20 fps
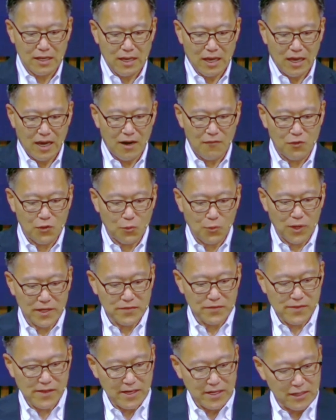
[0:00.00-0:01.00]

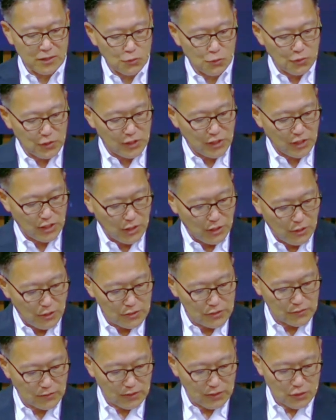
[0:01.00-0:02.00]
Everyone then who
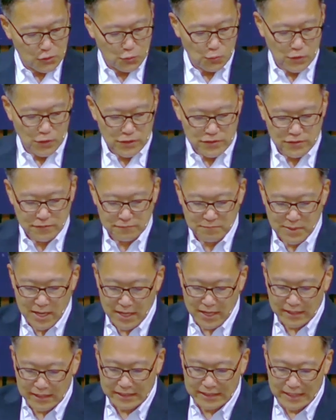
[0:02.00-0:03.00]
hears these words of
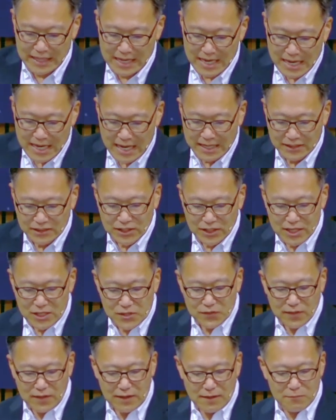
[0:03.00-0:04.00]
mine and
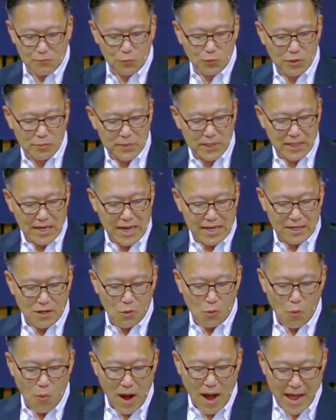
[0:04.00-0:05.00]
does them will be like a
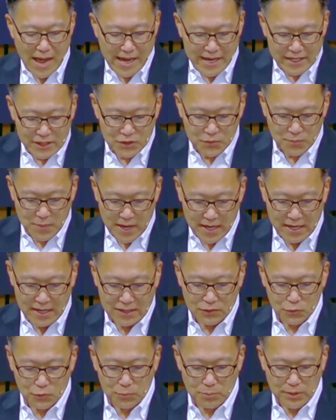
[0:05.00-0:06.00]
wise man
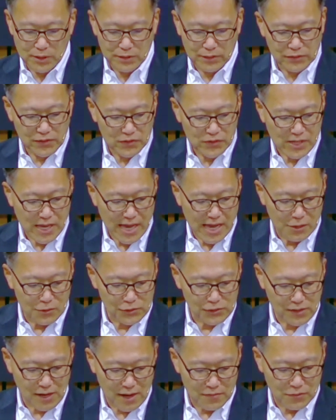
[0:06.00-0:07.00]
who built his
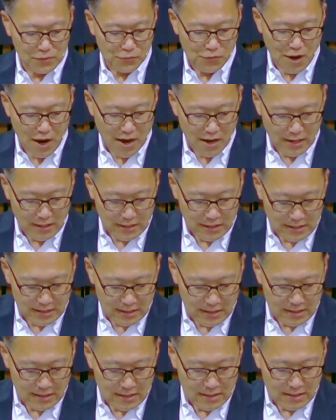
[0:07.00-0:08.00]
house on the rock.
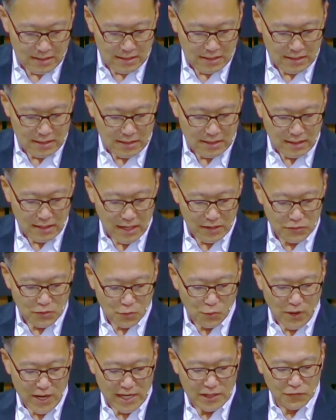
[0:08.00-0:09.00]
And the
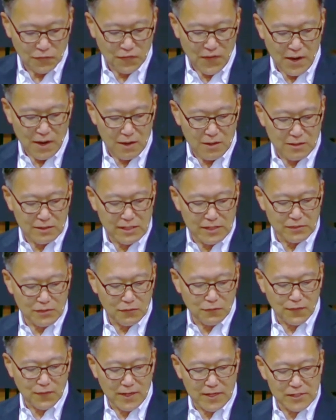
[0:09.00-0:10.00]
rain fell, and the
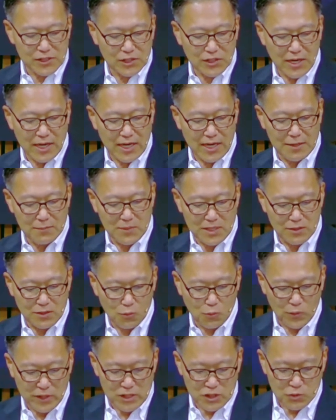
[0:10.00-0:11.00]
floods came, and the
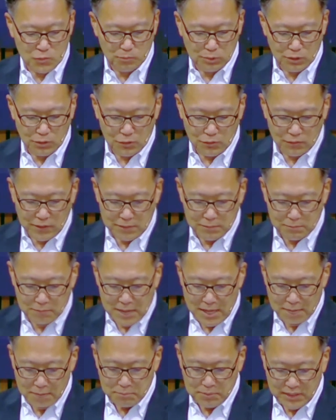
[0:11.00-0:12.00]
winds blew and
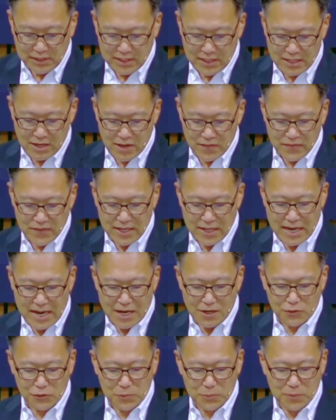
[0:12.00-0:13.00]
beat it on that
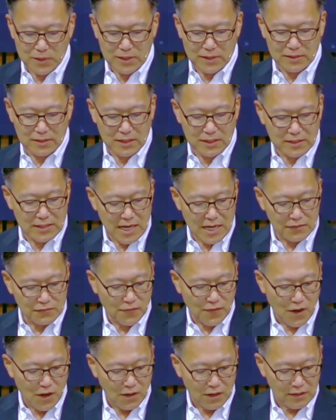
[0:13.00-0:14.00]
house, but it did not
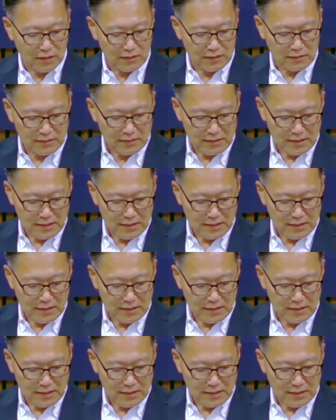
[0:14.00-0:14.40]
fall,